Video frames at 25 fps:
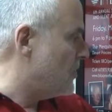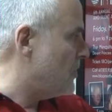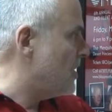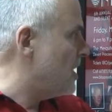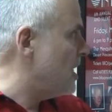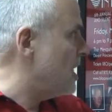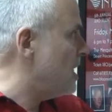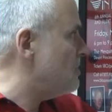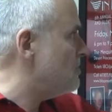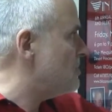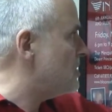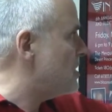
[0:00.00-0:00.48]

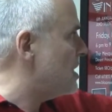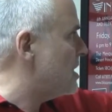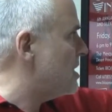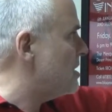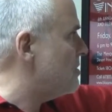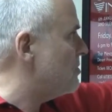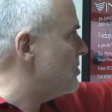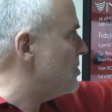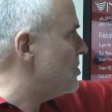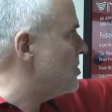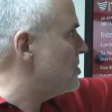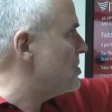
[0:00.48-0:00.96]
themes that
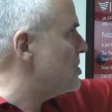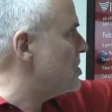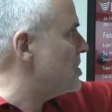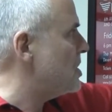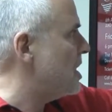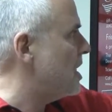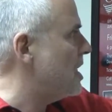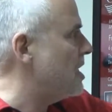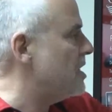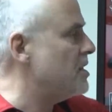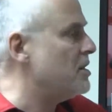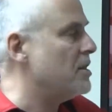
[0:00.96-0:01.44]
emerged
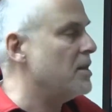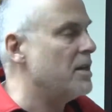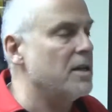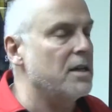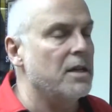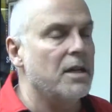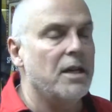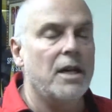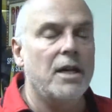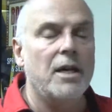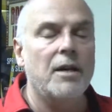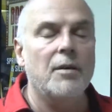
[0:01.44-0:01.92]
and
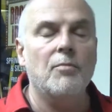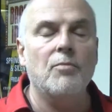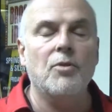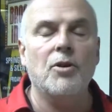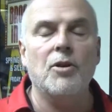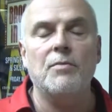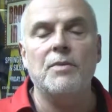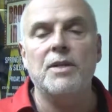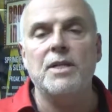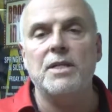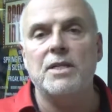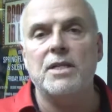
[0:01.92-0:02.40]
the
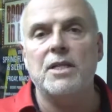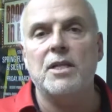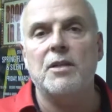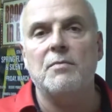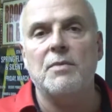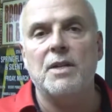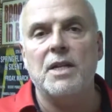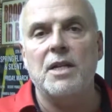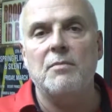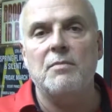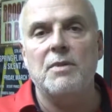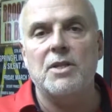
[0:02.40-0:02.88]
Permanence
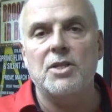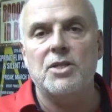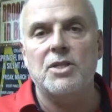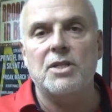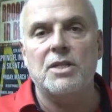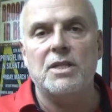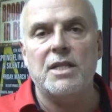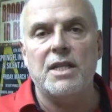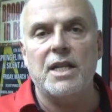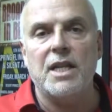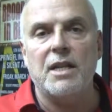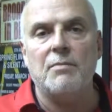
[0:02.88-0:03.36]
Committee mission
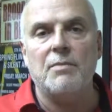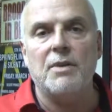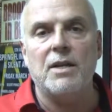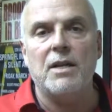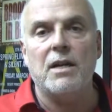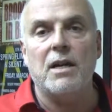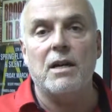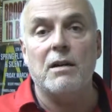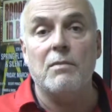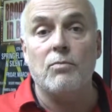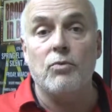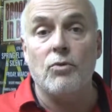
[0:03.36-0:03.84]
statement
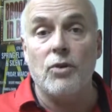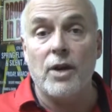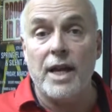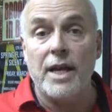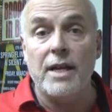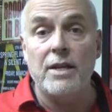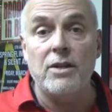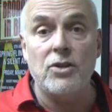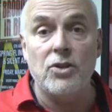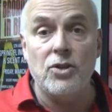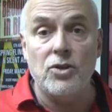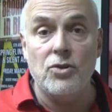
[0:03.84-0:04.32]
are
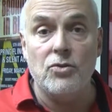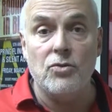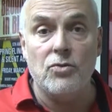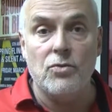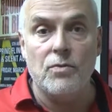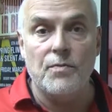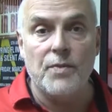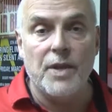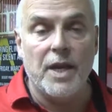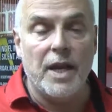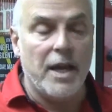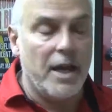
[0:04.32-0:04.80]
brand new.
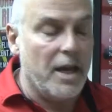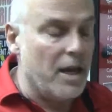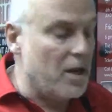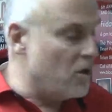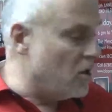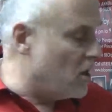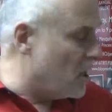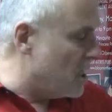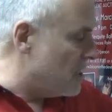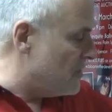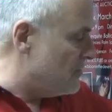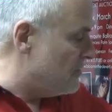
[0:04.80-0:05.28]
And
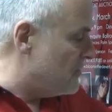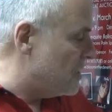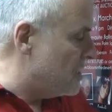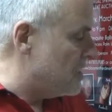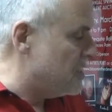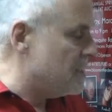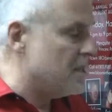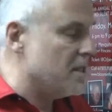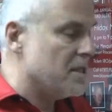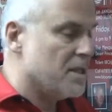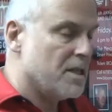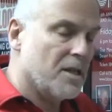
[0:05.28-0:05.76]
all of
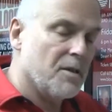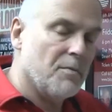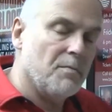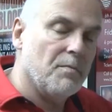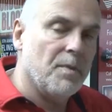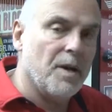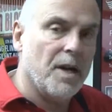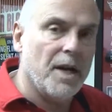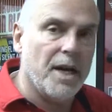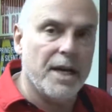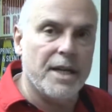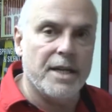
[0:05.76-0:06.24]
this is
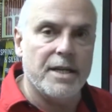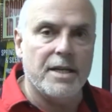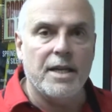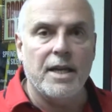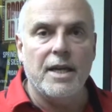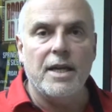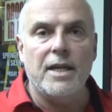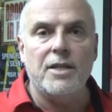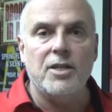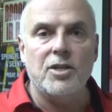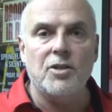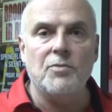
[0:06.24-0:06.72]
combined
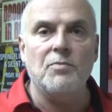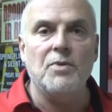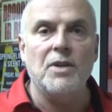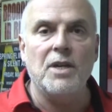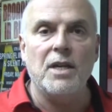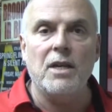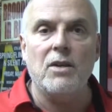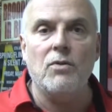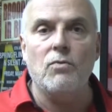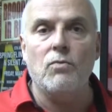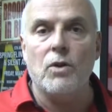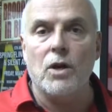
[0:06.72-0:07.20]
to
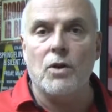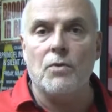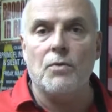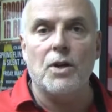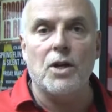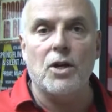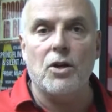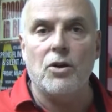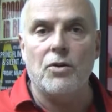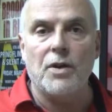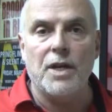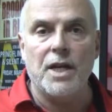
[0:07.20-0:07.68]
be where we're
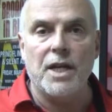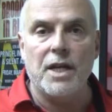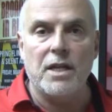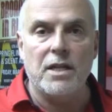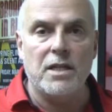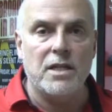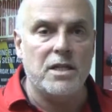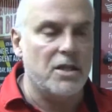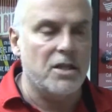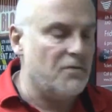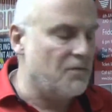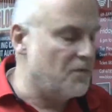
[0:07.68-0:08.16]
going into the